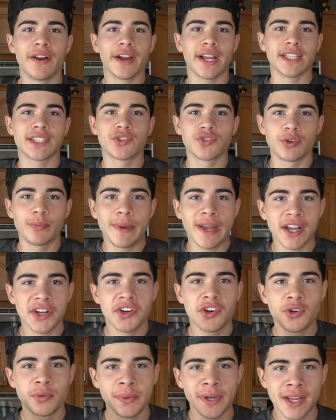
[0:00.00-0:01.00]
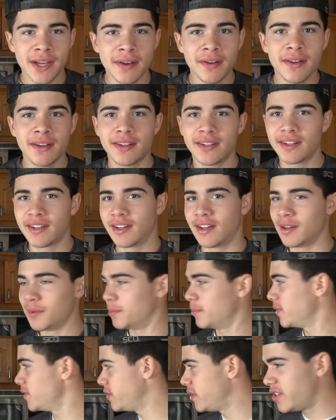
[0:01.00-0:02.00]
All right, so we're back home now.
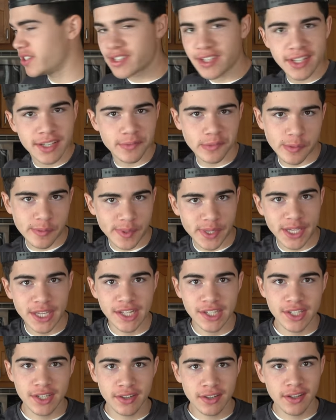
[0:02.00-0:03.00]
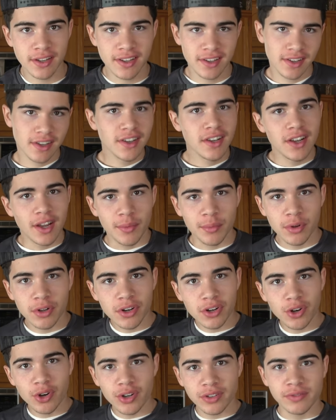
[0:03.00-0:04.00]
Um, as you can see, I'm in my kitchen. I'm
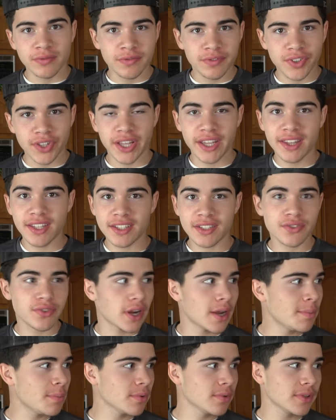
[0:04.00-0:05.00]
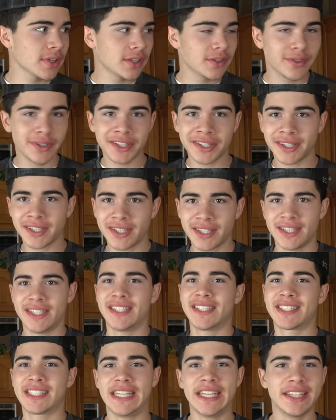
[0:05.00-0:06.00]
gonna go ahead and fillet this striper really quick.
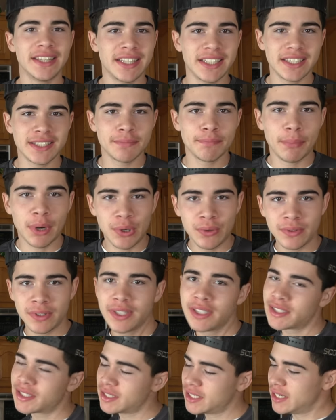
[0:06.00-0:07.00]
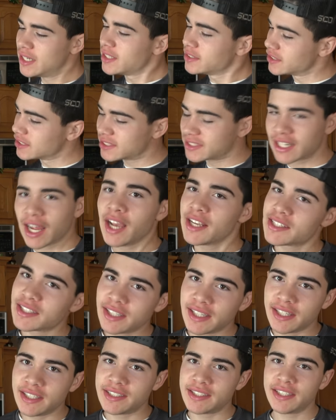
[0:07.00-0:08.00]
Skinless, boneless, just nice
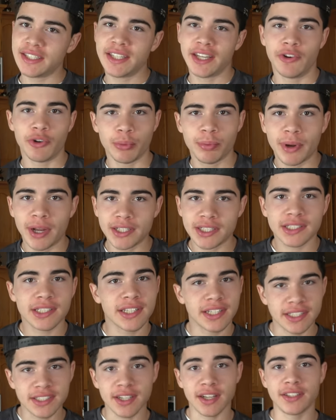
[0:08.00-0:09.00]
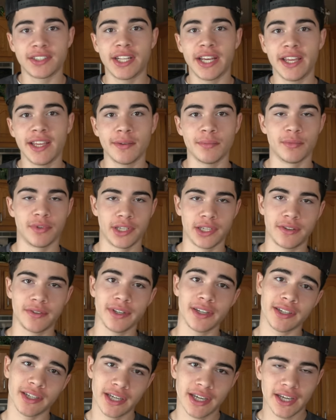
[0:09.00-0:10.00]
and easy. And we're probably just gonna saute them really
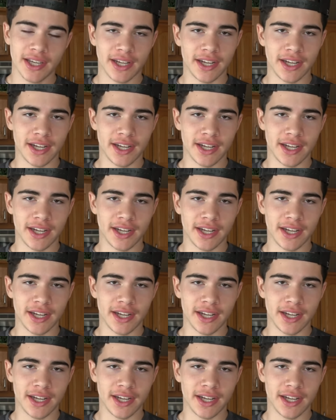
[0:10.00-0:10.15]
quick.